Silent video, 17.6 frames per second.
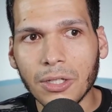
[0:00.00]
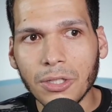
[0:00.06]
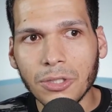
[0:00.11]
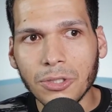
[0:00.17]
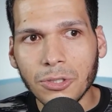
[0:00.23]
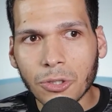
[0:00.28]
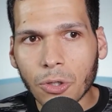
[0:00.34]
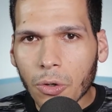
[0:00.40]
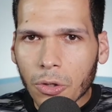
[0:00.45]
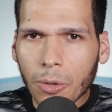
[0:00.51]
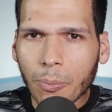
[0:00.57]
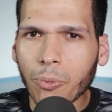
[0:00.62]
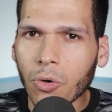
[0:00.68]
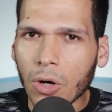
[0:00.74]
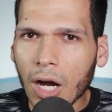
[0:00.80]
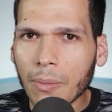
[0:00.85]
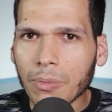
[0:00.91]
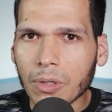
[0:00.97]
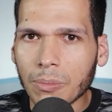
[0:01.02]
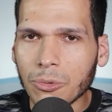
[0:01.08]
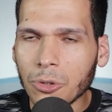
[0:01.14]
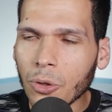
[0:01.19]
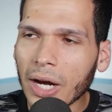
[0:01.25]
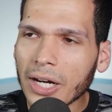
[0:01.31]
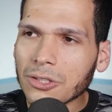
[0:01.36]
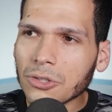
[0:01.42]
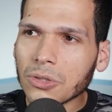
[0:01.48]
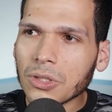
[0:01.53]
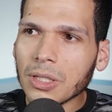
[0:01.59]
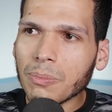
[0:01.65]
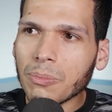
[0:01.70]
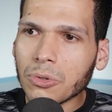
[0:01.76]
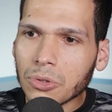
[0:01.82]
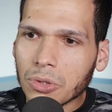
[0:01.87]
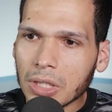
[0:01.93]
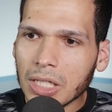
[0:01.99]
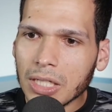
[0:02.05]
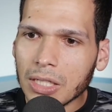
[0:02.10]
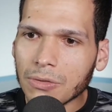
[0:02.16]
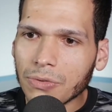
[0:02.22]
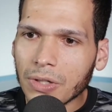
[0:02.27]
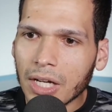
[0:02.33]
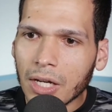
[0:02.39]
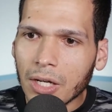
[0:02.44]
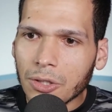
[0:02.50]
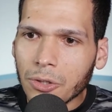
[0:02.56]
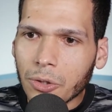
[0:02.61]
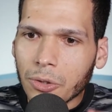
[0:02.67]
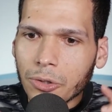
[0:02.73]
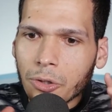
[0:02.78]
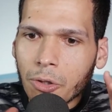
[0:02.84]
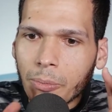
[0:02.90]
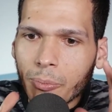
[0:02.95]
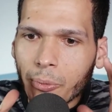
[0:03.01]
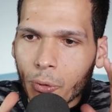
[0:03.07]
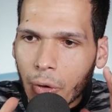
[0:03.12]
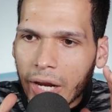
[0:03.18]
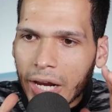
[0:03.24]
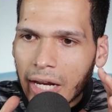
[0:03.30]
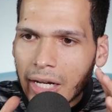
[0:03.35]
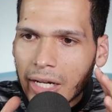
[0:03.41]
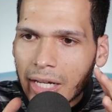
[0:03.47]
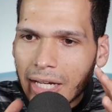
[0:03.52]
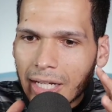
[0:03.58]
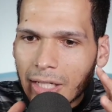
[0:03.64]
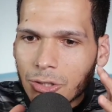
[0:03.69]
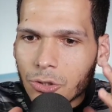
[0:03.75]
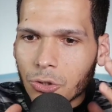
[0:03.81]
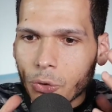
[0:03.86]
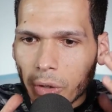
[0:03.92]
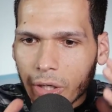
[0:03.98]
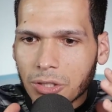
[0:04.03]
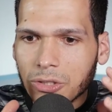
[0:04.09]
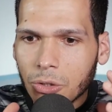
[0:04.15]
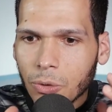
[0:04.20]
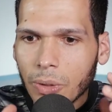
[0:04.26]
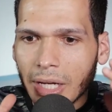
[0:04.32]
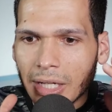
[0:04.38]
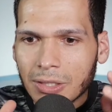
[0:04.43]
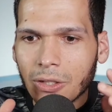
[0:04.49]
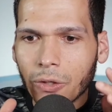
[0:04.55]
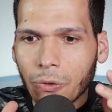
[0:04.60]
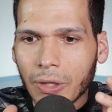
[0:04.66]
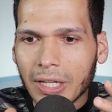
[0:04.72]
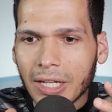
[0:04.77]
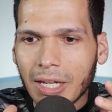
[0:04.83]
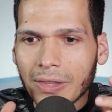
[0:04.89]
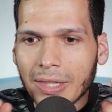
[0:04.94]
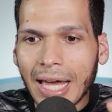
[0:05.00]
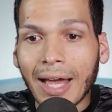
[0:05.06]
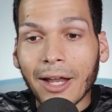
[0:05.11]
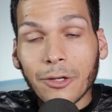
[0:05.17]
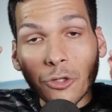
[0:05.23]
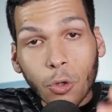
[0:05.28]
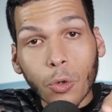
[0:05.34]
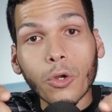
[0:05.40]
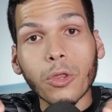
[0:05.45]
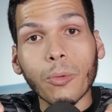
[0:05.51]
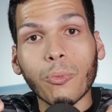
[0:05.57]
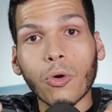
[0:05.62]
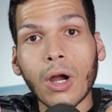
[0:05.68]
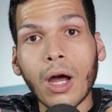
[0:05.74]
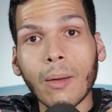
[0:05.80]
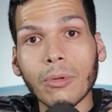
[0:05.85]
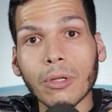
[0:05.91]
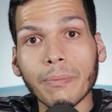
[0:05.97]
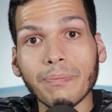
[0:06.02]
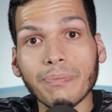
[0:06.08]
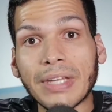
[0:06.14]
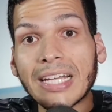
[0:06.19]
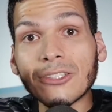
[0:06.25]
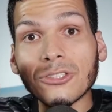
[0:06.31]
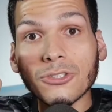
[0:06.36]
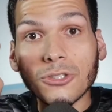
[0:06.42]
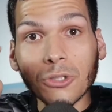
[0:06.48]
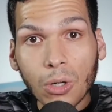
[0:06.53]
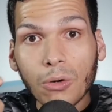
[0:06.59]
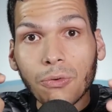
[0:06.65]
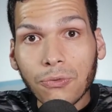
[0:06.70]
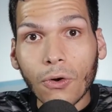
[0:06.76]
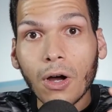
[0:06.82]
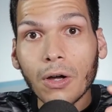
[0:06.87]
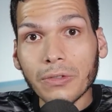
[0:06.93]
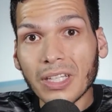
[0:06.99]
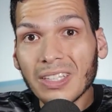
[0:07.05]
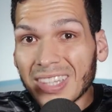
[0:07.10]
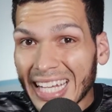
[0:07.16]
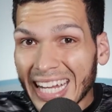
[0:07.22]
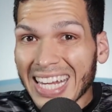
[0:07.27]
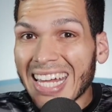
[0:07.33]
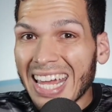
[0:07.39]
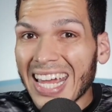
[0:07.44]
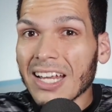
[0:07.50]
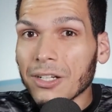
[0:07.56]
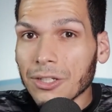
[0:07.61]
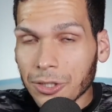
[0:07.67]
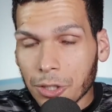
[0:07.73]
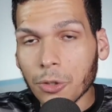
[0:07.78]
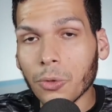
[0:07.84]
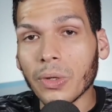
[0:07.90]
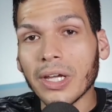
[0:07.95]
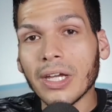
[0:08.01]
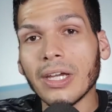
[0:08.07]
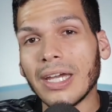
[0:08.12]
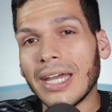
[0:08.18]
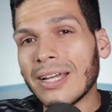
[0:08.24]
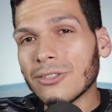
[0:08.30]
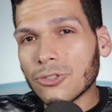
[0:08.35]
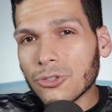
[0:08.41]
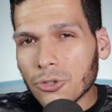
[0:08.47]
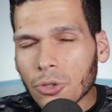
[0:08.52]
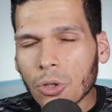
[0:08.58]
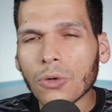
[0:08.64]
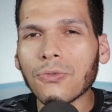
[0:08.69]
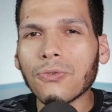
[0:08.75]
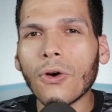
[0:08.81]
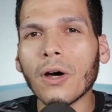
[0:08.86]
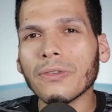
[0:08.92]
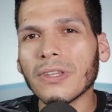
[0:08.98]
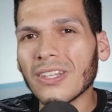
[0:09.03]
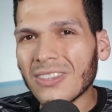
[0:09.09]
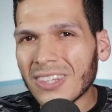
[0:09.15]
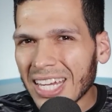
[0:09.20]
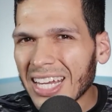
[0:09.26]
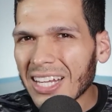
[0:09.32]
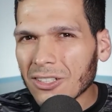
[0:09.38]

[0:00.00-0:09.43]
you're the problem. You actually believe your brain tricks you into thinking that you're the problem. It's your fault that they hit you. It's your fault that they